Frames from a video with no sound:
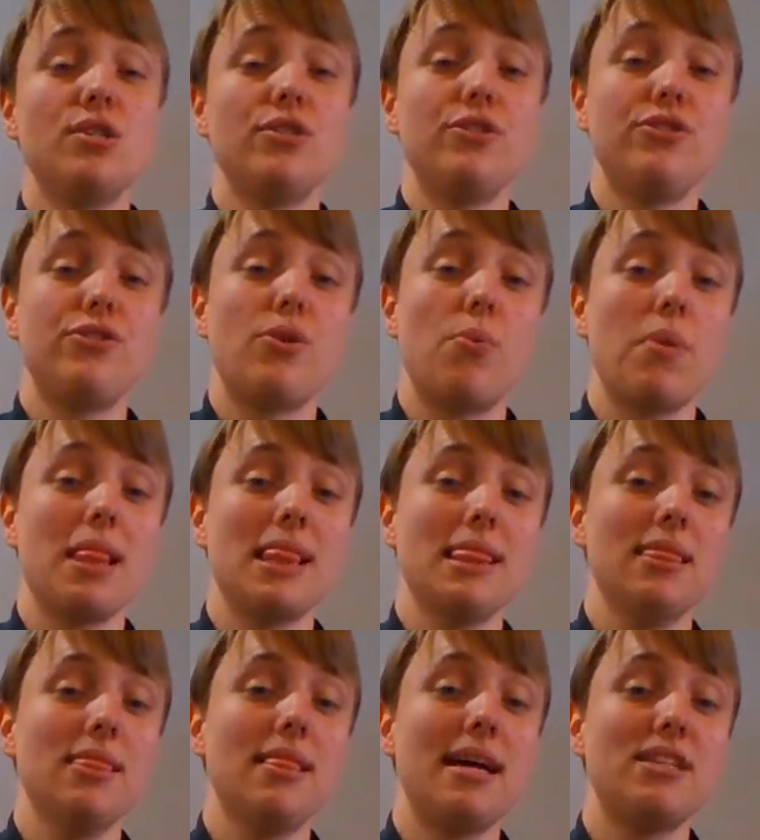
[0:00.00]
So
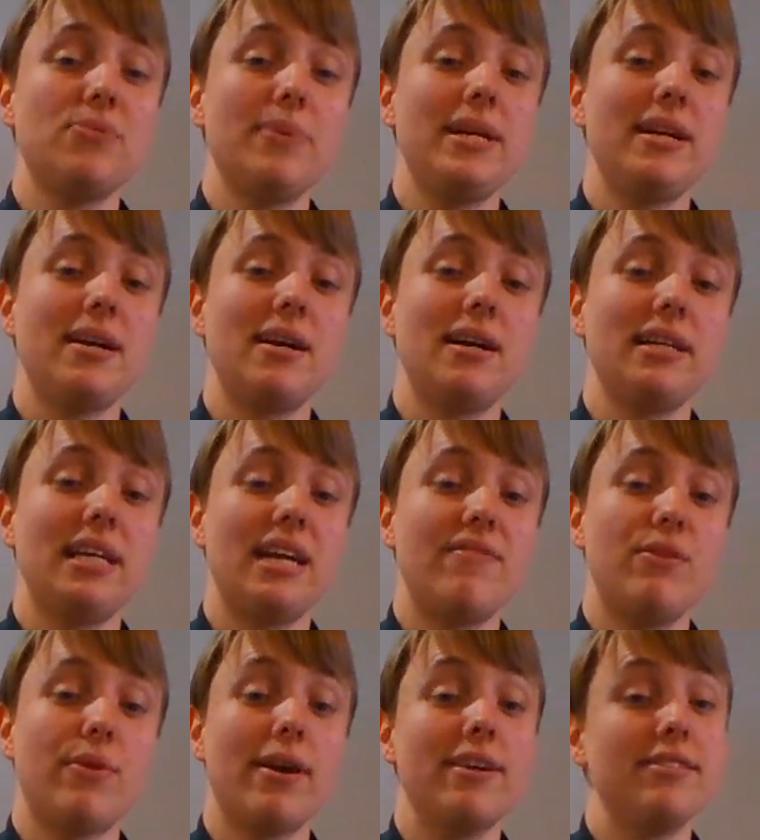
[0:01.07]
last week I
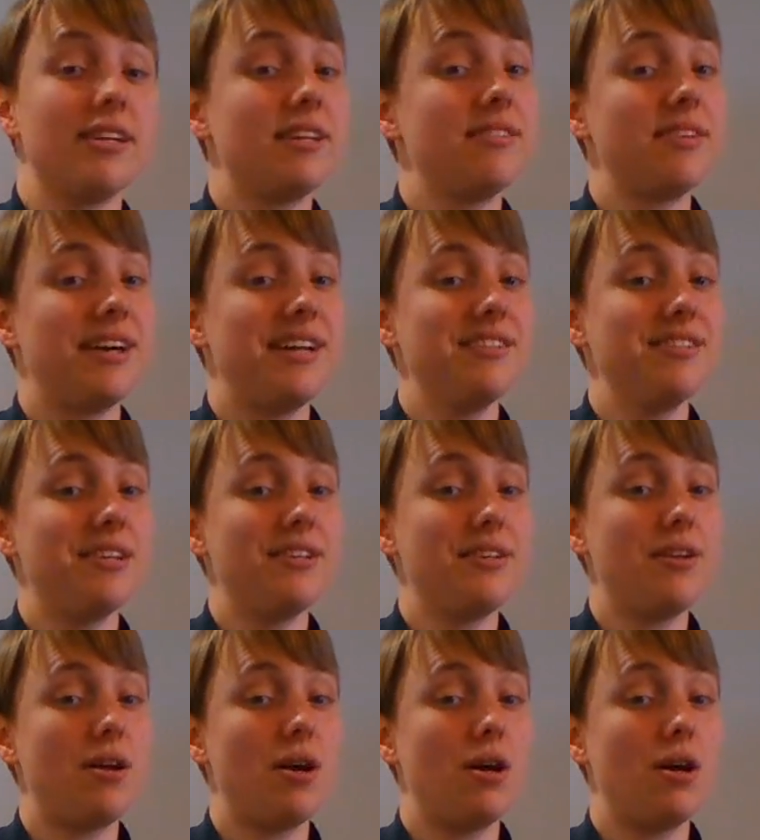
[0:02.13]
gave you guys a science lesson